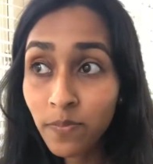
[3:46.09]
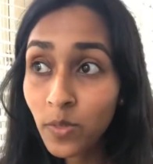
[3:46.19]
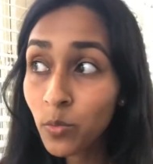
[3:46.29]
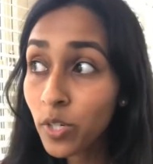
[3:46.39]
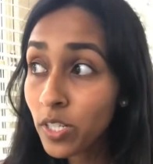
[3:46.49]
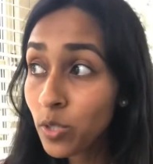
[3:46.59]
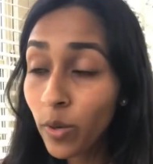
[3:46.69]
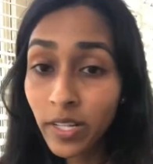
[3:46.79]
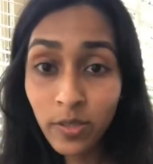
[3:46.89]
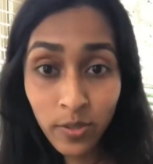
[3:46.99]
worked
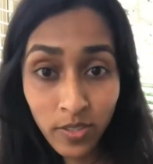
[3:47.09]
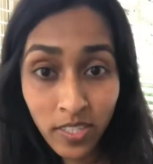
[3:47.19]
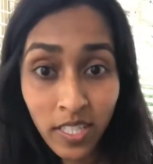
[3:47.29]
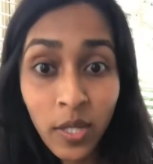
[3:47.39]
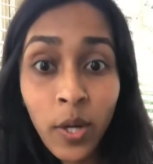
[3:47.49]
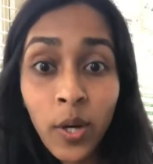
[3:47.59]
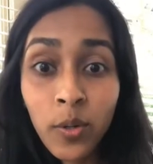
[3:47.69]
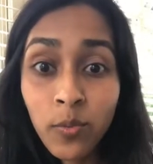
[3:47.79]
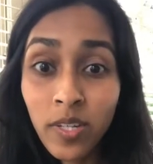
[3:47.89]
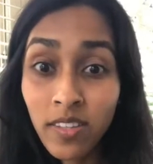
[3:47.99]
quite closely
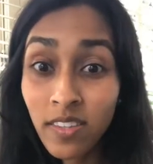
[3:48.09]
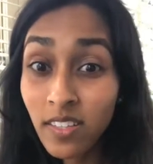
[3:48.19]
with